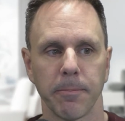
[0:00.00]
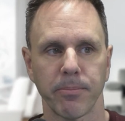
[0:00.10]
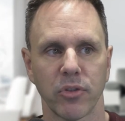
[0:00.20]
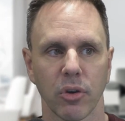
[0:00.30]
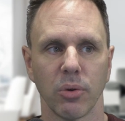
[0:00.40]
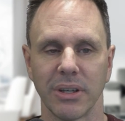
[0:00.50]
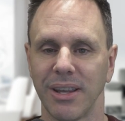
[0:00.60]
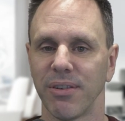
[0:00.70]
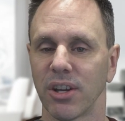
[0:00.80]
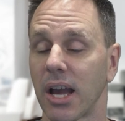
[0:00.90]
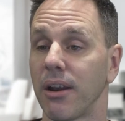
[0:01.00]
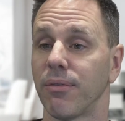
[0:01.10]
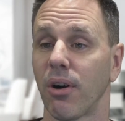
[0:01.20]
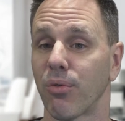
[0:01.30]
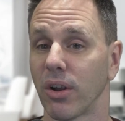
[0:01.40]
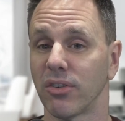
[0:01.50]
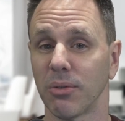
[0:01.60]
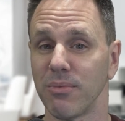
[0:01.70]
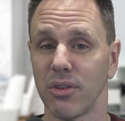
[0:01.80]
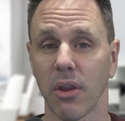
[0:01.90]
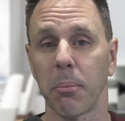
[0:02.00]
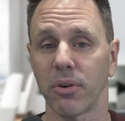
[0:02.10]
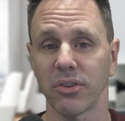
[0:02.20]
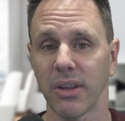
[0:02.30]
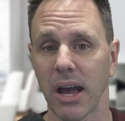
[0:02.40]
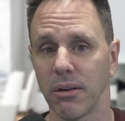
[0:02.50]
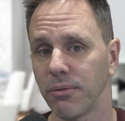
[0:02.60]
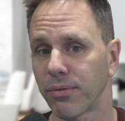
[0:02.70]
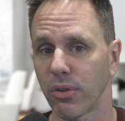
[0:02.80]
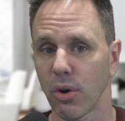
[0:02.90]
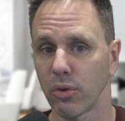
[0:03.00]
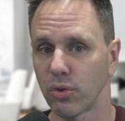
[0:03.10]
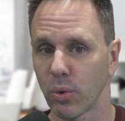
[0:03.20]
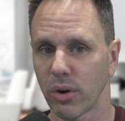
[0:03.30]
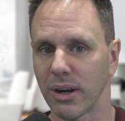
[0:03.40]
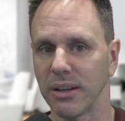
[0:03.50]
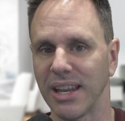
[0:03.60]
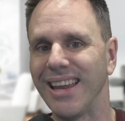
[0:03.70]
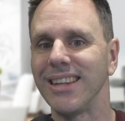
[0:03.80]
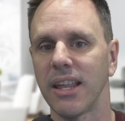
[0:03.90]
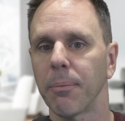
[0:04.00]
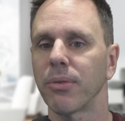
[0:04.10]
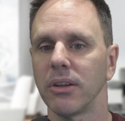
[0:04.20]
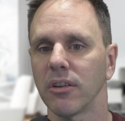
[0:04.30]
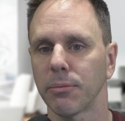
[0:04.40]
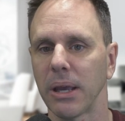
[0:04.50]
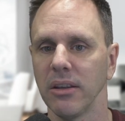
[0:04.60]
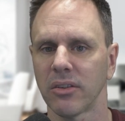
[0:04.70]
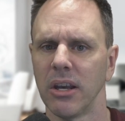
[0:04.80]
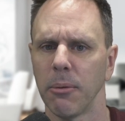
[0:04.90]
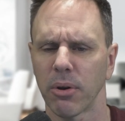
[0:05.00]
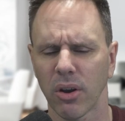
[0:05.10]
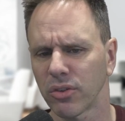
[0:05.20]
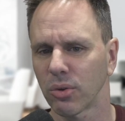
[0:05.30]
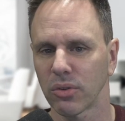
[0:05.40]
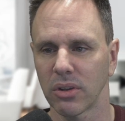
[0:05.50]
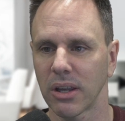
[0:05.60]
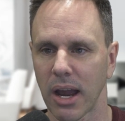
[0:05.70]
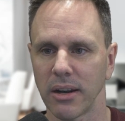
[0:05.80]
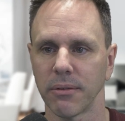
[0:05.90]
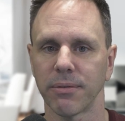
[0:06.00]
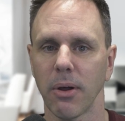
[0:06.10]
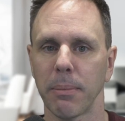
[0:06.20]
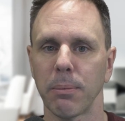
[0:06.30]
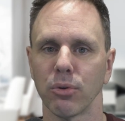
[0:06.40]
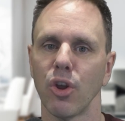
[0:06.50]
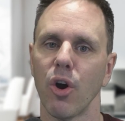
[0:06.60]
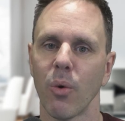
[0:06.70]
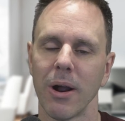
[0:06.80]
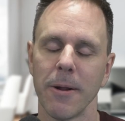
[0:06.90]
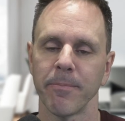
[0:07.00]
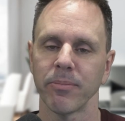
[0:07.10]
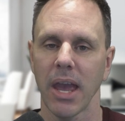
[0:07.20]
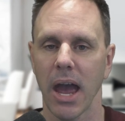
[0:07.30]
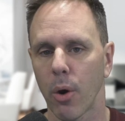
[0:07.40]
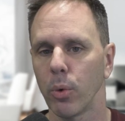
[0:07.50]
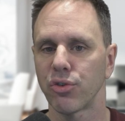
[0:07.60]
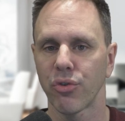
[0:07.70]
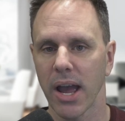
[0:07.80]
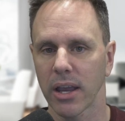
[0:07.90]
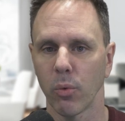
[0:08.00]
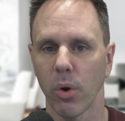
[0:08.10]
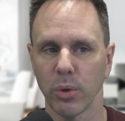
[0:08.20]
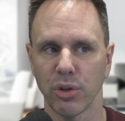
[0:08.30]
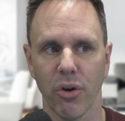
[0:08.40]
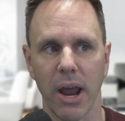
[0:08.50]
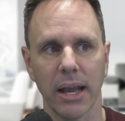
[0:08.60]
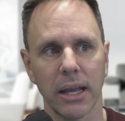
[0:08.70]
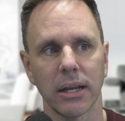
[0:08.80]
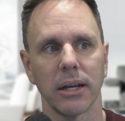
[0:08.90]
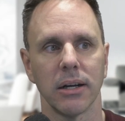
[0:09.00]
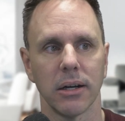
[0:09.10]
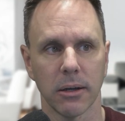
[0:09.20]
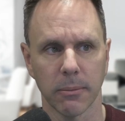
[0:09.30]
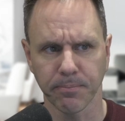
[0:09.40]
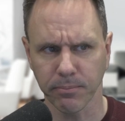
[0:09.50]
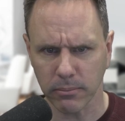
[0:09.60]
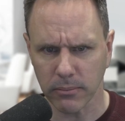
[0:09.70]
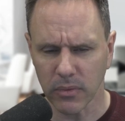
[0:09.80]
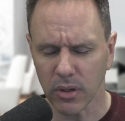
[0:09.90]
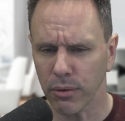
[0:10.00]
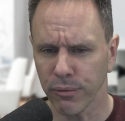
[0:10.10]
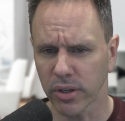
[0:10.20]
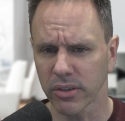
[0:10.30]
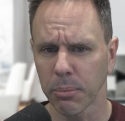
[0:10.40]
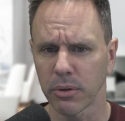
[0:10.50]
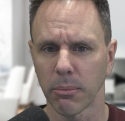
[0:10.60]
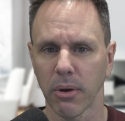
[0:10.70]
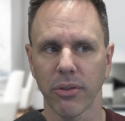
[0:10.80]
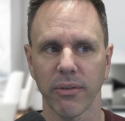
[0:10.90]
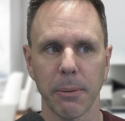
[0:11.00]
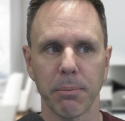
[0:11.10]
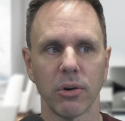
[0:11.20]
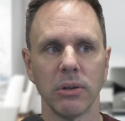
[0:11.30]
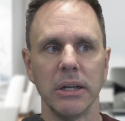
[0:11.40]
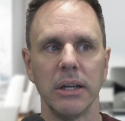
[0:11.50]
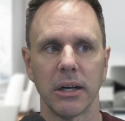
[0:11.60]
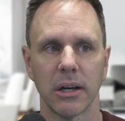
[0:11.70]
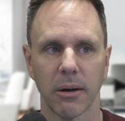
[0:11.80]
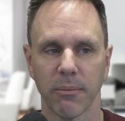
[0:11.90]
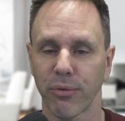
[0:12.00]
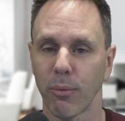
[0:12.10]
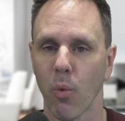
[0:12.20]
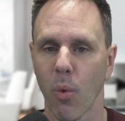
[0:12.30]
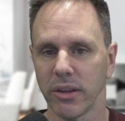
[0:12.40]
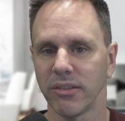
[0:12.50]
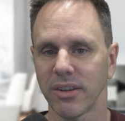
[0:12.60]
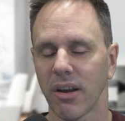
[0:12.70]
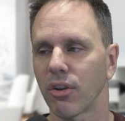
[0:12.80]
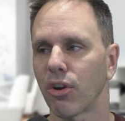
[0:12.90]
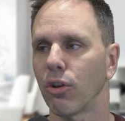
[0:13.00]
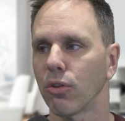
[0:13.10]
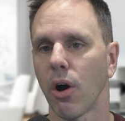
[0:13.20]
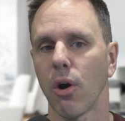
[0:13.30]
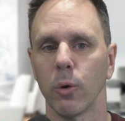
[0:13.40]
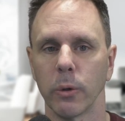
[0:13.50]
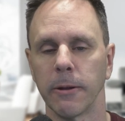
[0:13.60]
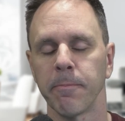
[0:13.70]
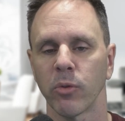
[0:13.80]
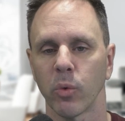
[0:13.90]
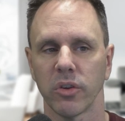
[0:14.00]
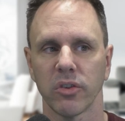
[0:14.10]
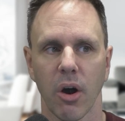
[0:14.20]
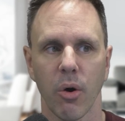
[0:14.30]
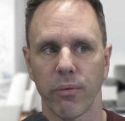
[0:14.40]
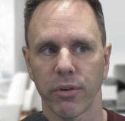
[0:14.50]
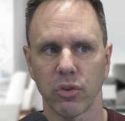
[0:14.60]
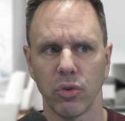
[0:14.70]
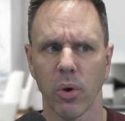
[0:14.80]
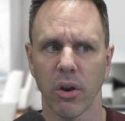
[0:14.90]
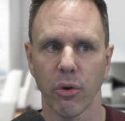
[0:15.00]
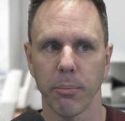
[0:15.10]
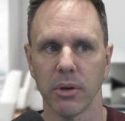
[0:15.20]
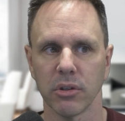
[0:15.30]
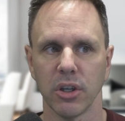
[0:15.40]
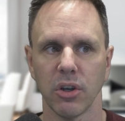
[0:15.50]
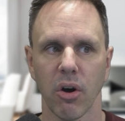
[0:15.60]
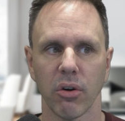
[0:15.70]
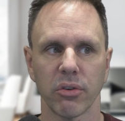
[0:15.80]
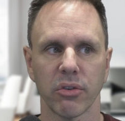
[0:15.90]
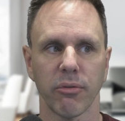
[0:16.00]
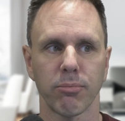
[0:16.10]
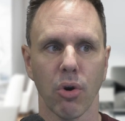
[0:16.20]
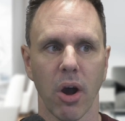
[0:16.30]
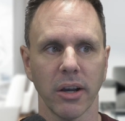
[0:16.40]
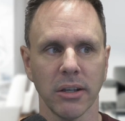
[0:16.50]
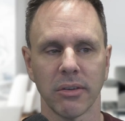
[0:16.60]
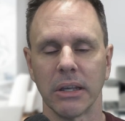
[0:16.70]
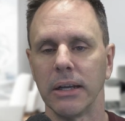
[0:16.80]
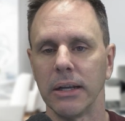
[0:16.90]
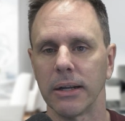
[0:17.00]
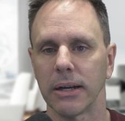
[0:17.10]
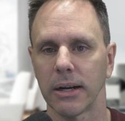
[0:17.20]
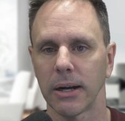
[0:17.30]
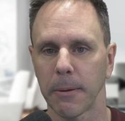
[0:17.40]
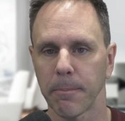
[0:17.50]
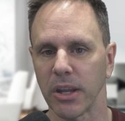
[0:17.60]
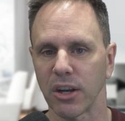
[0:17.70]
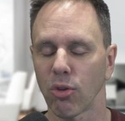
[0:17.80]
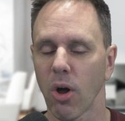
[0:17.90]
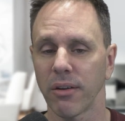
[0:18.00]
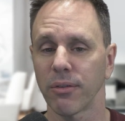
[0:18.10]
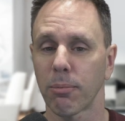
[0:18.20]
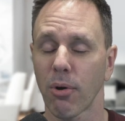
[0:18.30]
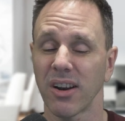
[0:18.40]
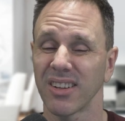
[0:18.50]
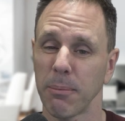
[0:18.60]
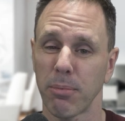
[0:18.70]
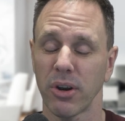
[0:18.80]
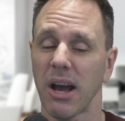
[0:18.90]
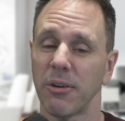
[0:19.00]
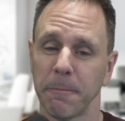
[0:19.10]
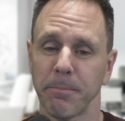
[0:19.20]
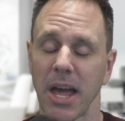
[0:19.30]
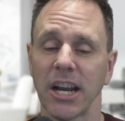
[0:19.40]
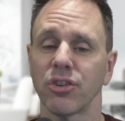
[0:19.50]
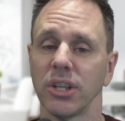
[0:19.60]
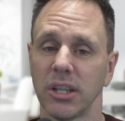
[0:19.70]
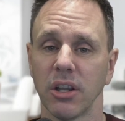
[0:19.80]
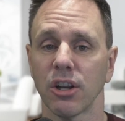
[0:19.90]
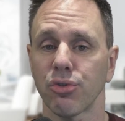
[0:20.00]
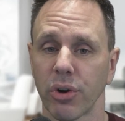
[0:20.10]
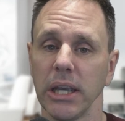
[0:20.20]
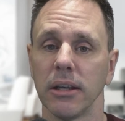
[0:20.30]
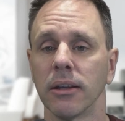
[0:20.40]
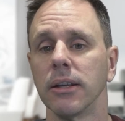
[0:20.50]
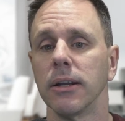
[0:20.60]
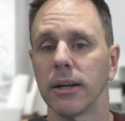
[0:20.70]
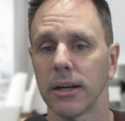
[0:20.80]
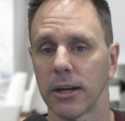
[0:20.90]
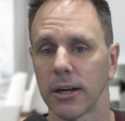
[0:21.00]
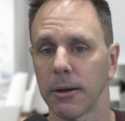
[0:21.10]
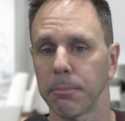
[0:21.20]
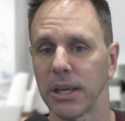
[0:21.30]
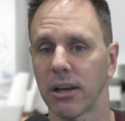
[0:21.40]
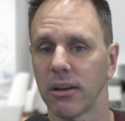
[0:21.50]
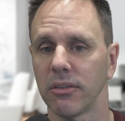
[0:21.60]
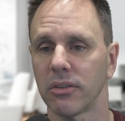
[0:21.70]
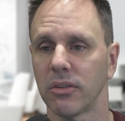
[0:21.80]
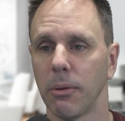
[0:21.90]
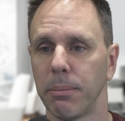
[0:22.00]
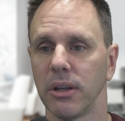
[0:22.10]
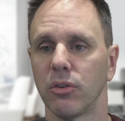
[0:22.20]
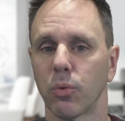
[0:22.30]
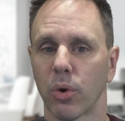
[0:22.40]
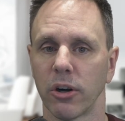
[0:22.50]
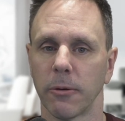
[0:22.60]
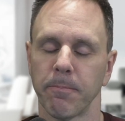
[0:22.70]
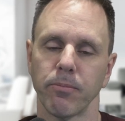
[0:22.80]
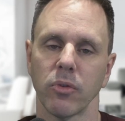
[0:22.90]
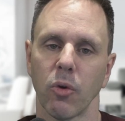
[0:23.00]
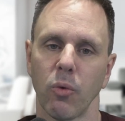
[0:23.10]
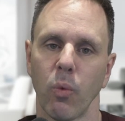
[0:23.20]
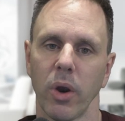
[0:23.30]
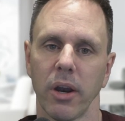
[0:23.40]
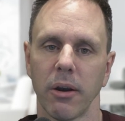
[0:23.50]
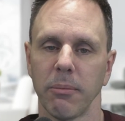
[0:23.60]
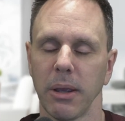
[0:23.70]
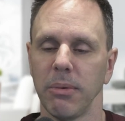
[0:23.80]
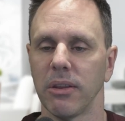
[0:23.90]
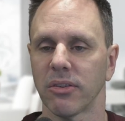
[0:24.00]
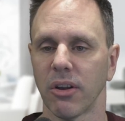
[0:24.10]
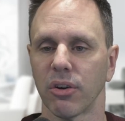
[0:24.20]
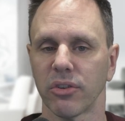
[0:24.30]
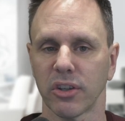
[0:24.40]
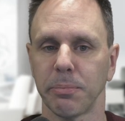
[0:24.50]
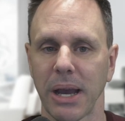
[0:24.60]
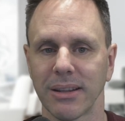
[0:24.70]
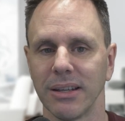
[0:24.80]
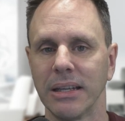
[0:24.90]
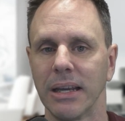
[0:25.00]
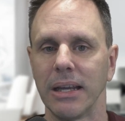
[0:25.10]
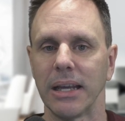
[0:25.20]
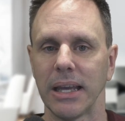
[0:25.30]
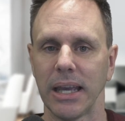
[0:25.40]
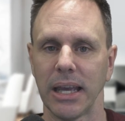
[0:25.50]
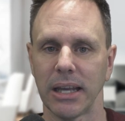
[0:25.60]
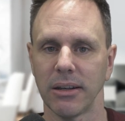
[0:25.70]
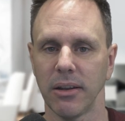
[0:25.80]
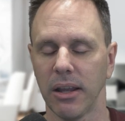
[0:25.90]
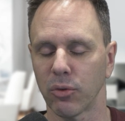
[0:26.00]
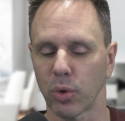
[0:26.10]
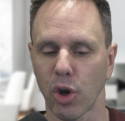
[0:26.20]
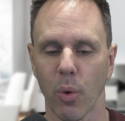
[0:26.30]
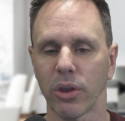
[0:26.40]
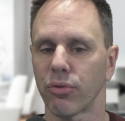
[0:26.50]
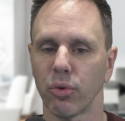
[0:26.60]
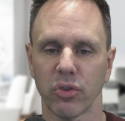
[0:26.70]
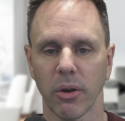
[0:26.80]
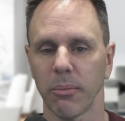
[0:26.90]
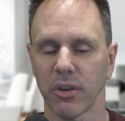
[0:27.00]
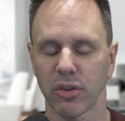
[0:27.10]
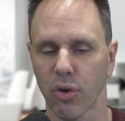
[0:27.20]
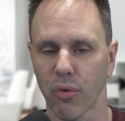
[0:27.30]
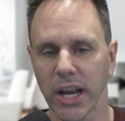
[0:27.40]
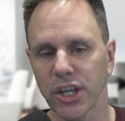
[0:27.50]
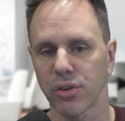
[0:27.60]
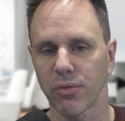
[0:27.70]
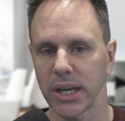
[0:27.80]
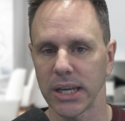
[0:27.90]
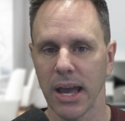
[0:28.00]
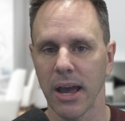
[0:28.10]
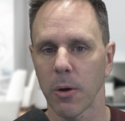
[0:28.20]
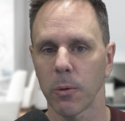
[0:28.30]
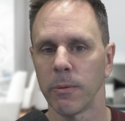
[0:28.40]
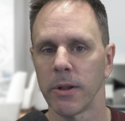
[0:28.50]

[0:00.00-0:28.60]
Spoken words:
So give you I'll run some numbers down for those who are in depth in the space, but also kind of let people know how we track and what we track. For example, in the month of April, from one seller alone, we saw over $200 million of product. And a lot of the product they put out actually did not trade because the bids weren't where maybe the sellers expected. And as we're going through some of this correction right now,